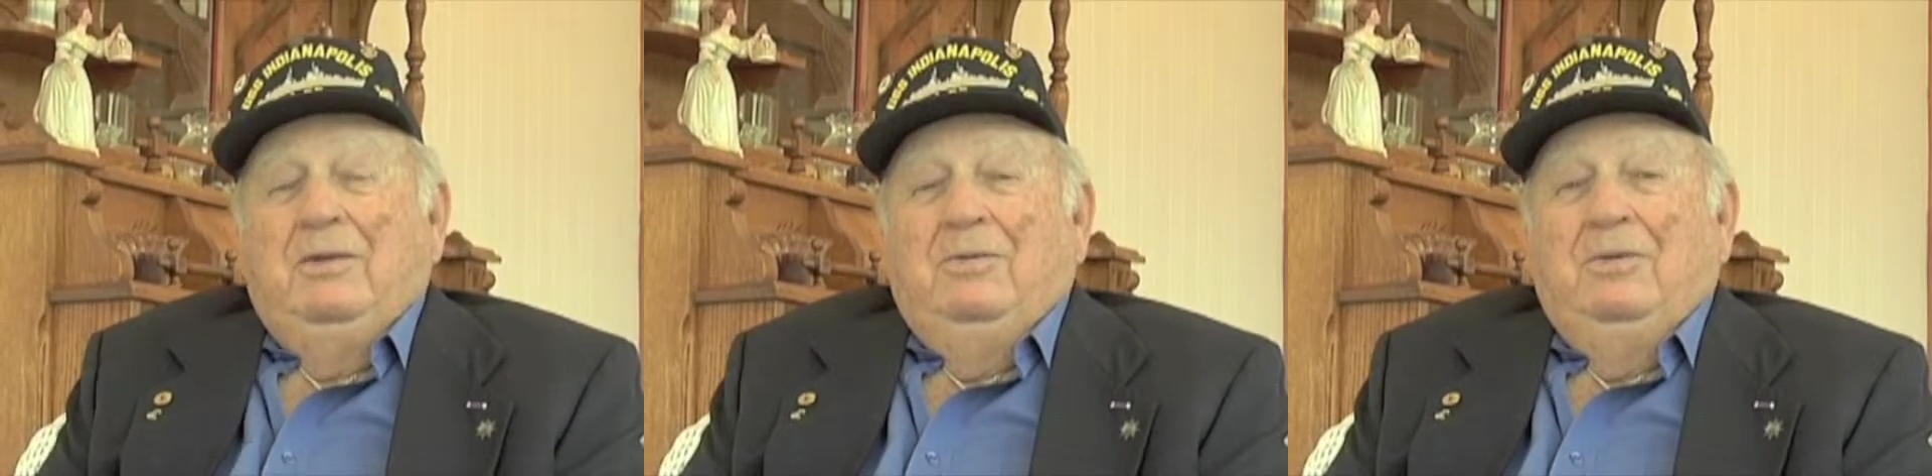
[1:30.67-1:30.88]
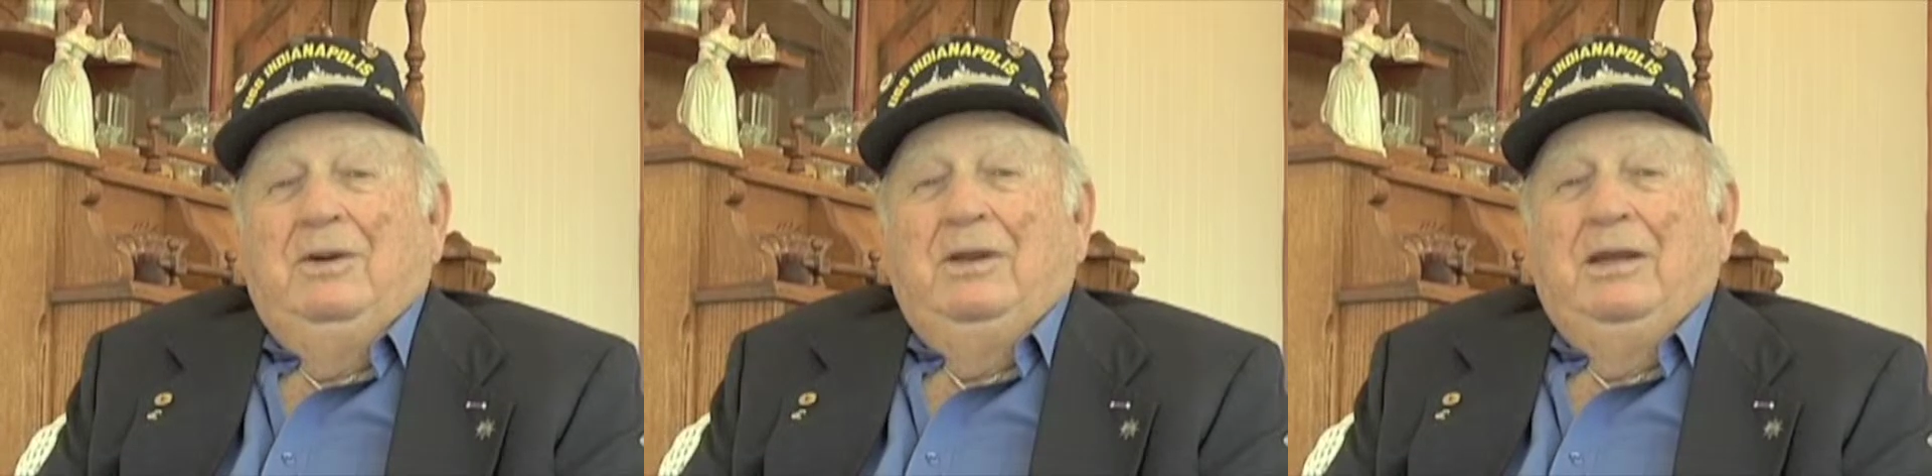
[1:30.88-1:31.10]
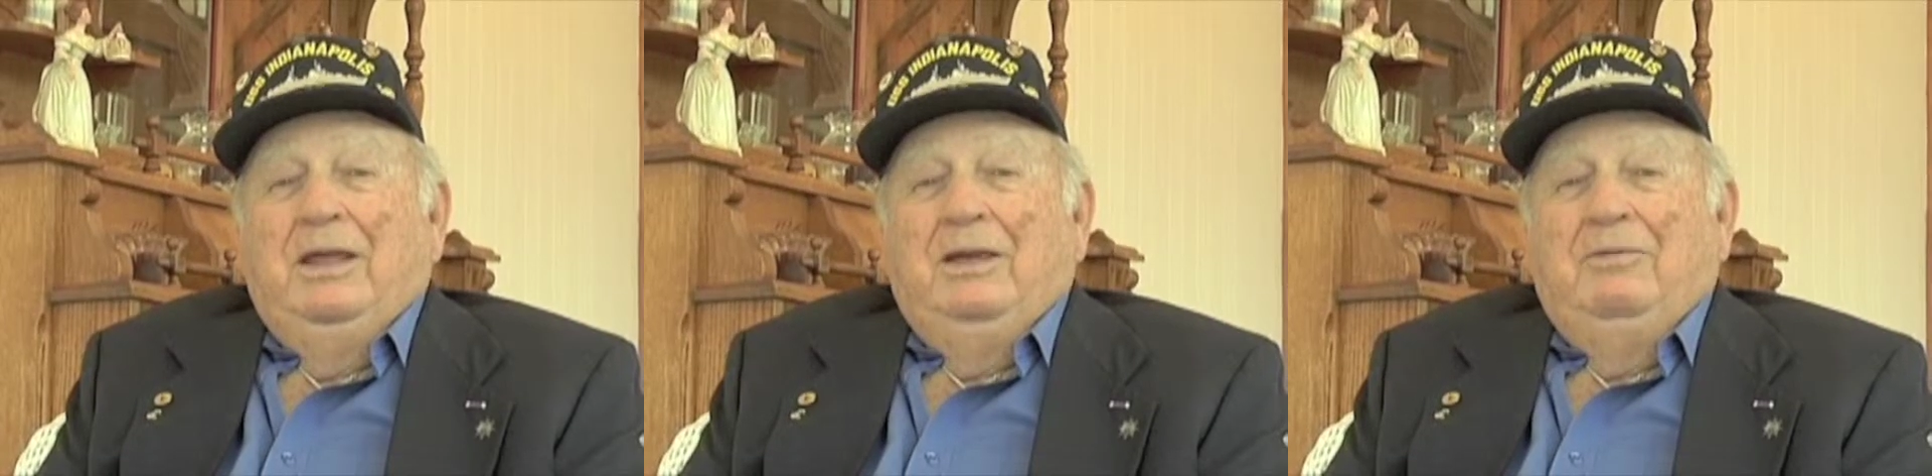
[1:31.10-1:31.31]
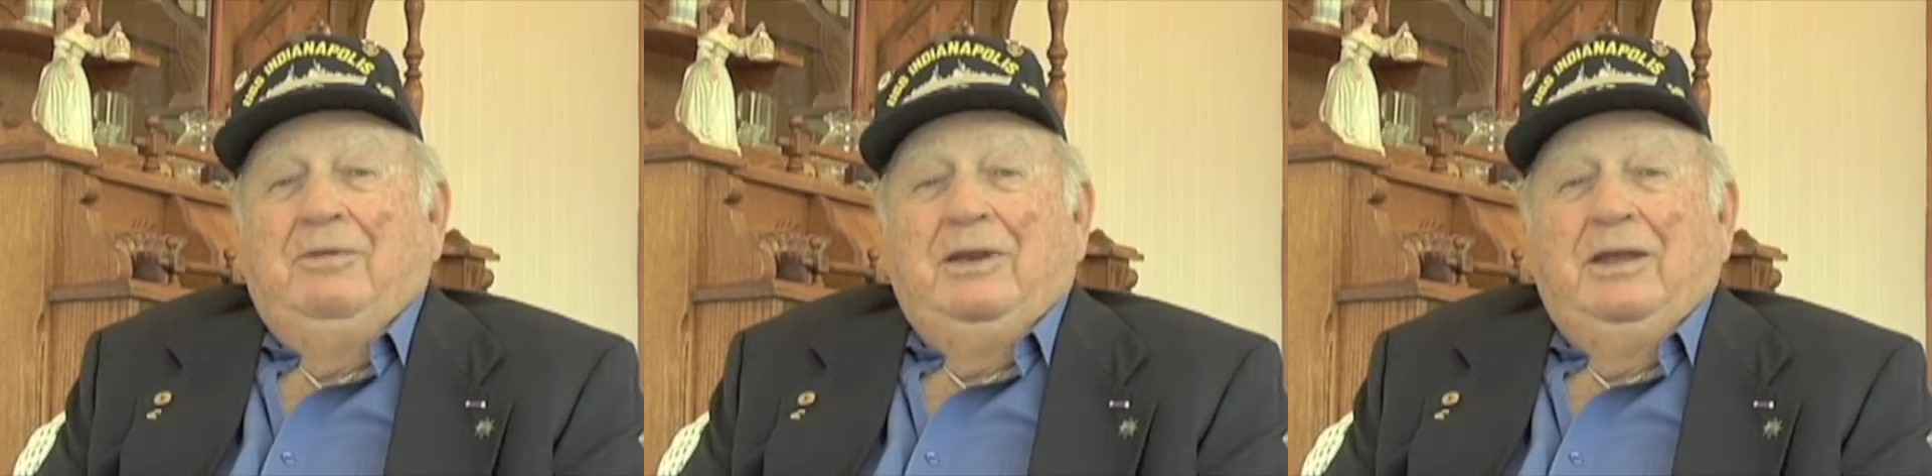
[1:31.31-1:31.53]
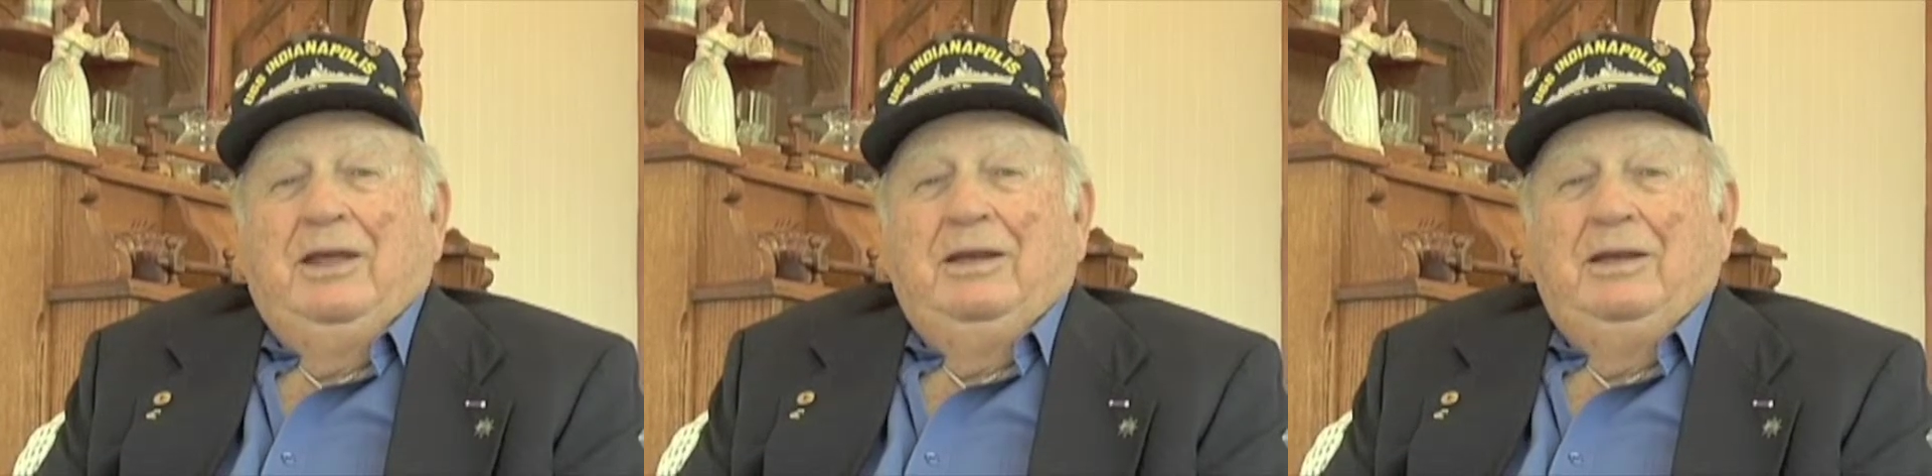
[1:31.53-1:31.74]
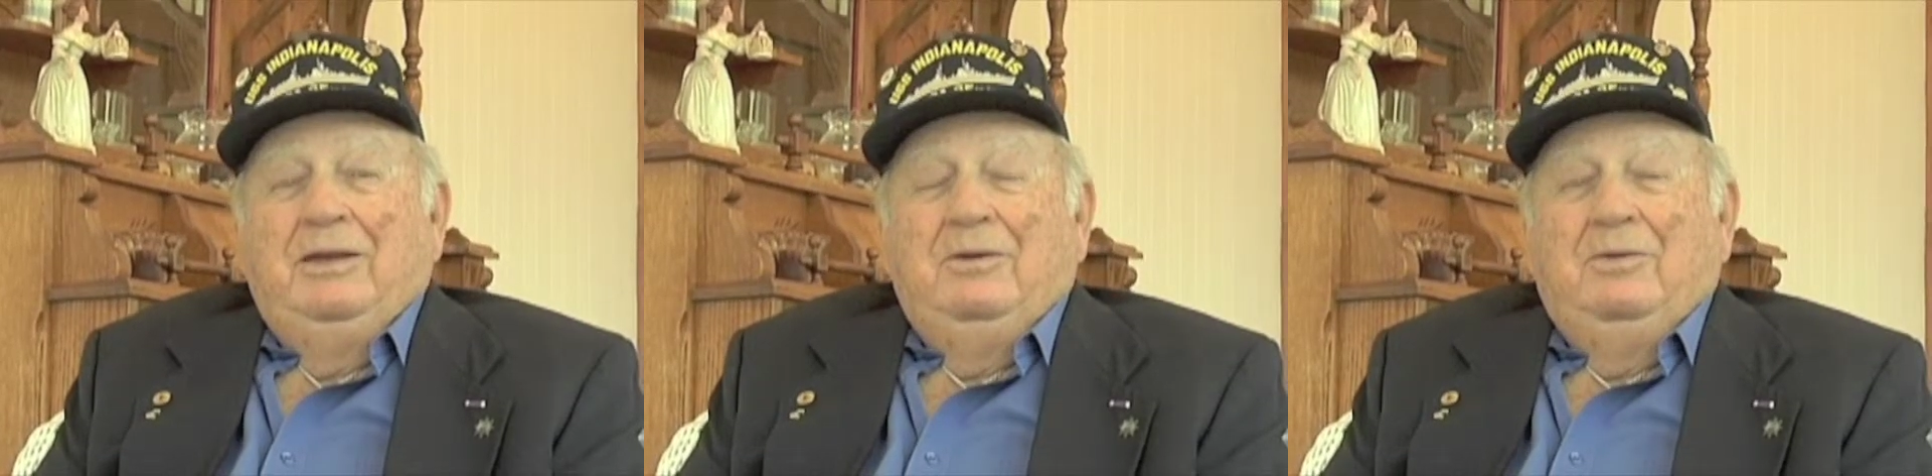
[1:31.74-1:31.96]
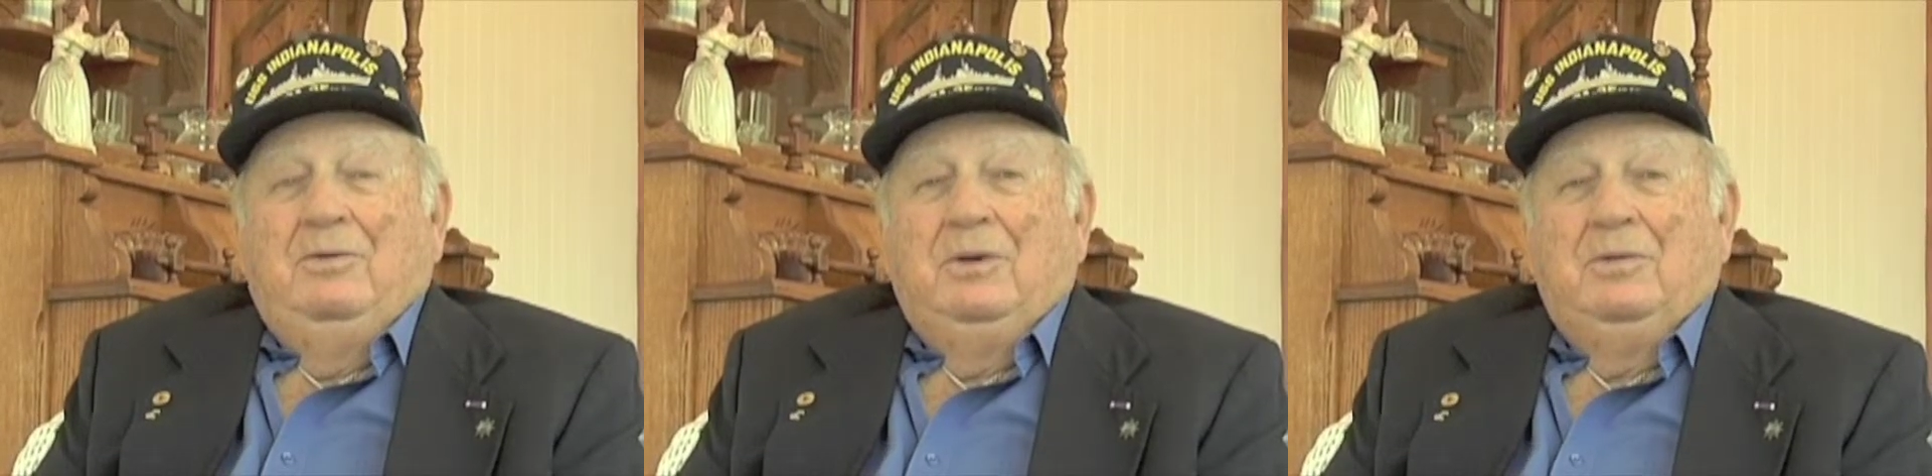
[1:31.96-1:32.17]
We didn't have any
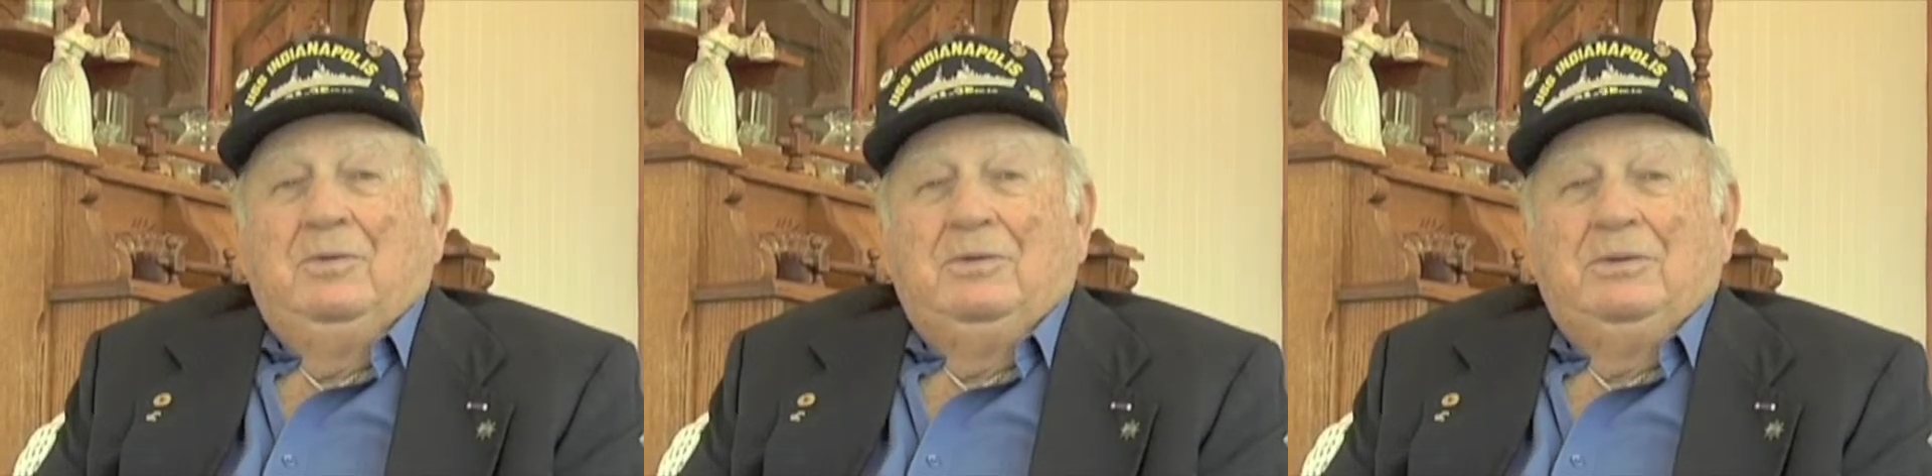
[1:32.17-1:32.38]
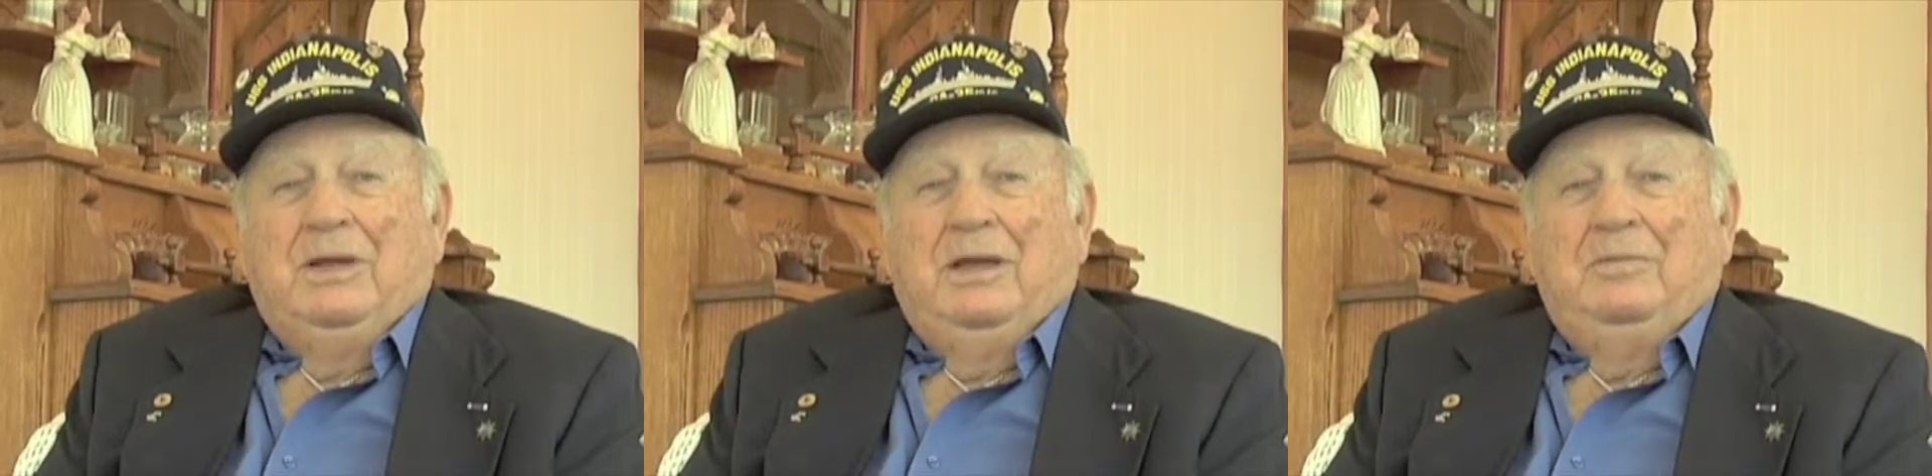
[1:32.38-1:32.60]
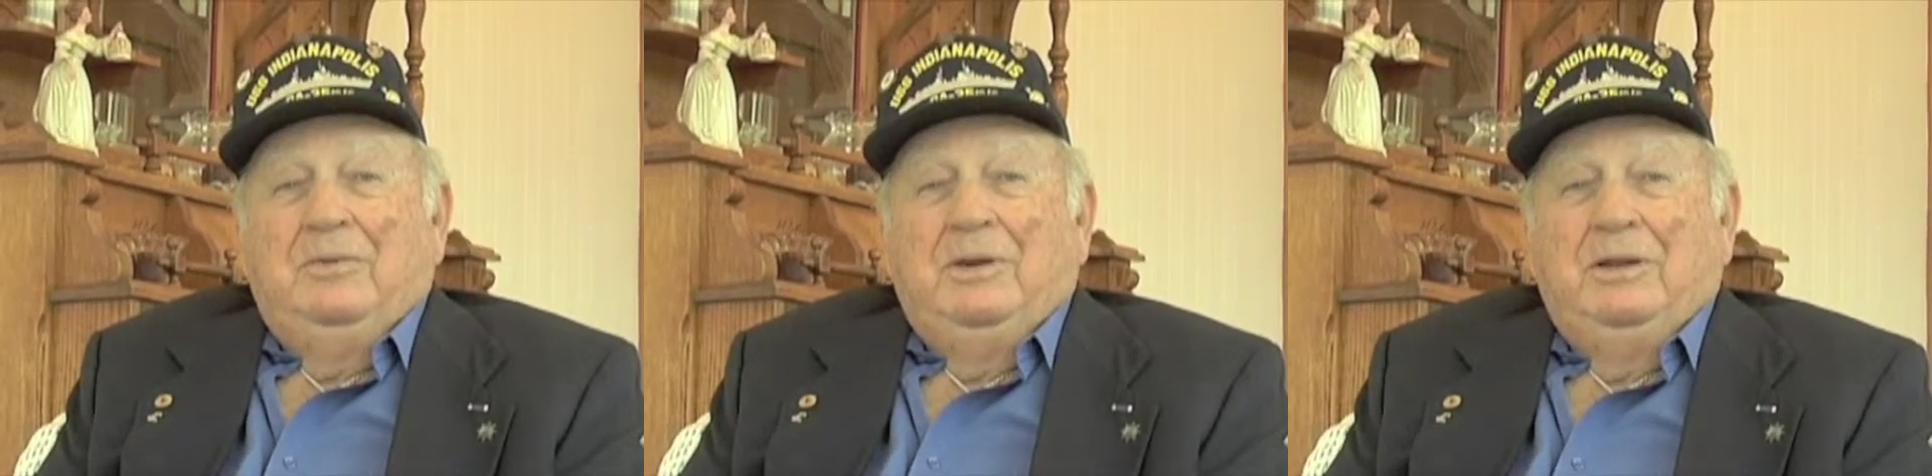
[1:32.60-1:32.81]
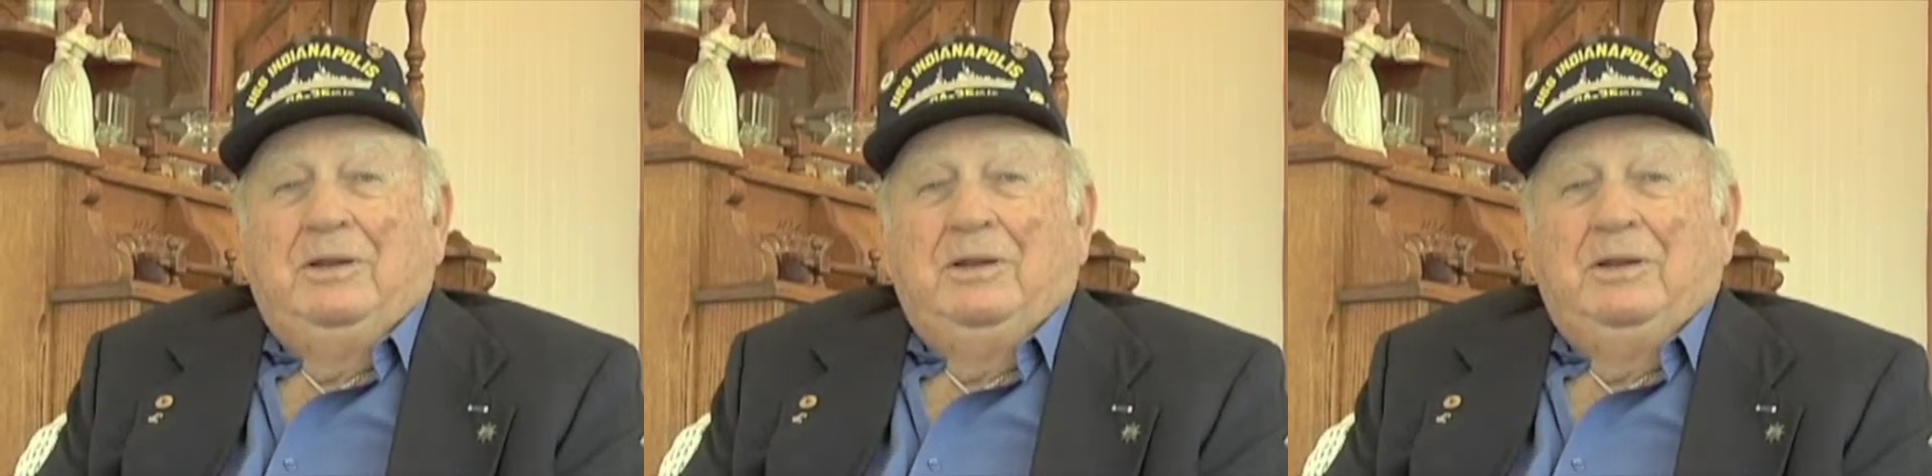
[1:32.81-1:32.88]
idea what was happening.